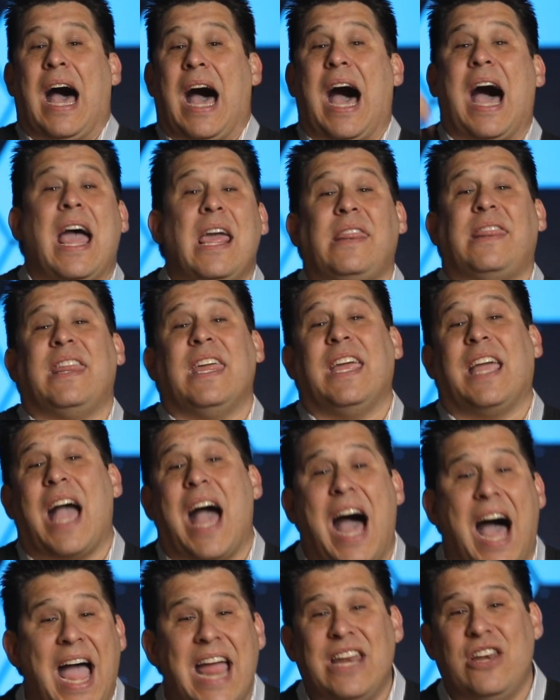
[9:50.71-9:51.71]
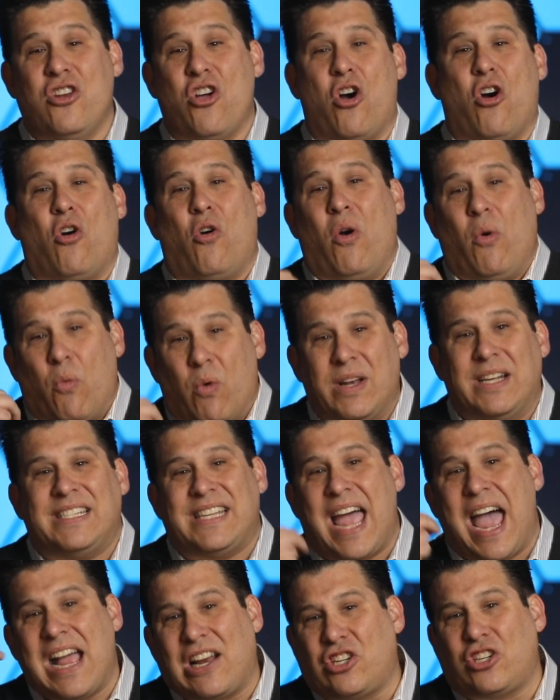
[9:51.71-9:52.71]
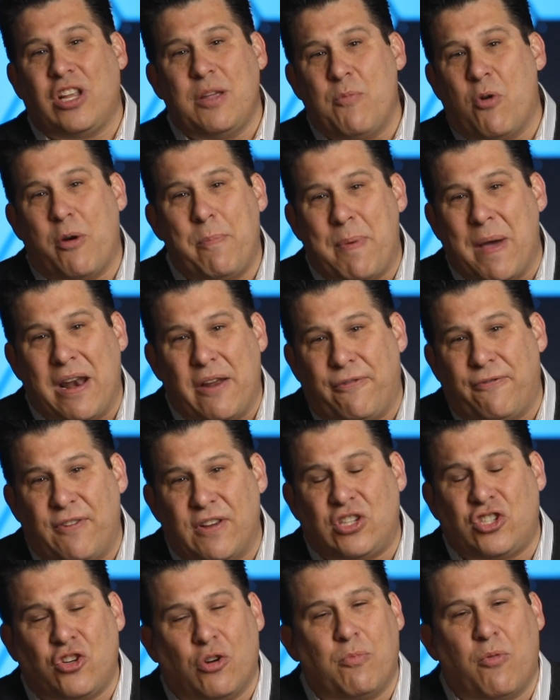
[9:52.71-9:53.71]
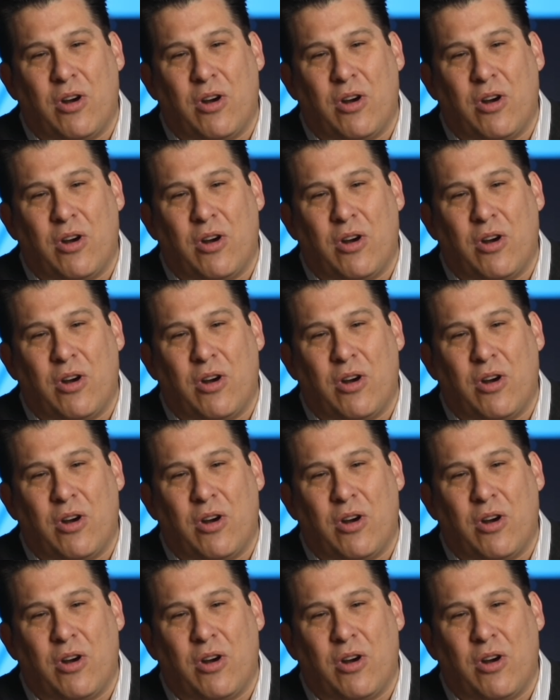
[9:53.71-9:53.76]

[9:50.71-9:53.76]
I think I know what is actually more beneficial,